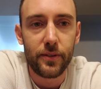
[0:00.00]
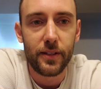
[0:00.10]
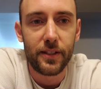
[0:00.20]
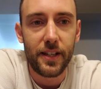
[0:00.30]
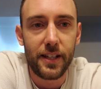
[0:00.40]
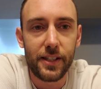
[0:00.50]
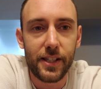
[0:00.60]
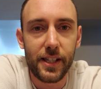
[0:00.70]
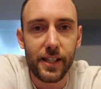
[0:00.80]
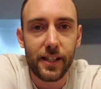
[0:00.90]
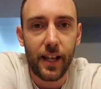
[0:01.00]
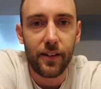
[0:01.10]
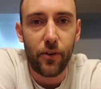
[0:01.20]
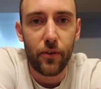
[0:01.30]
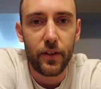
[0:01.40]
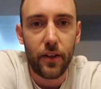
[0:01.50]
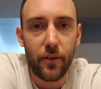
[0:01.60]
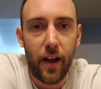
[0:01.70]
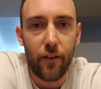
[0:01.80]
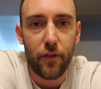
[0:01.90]
the cdc and all the
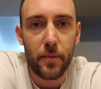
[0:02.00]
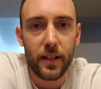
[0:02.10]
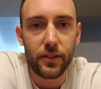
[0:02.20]
other alphabet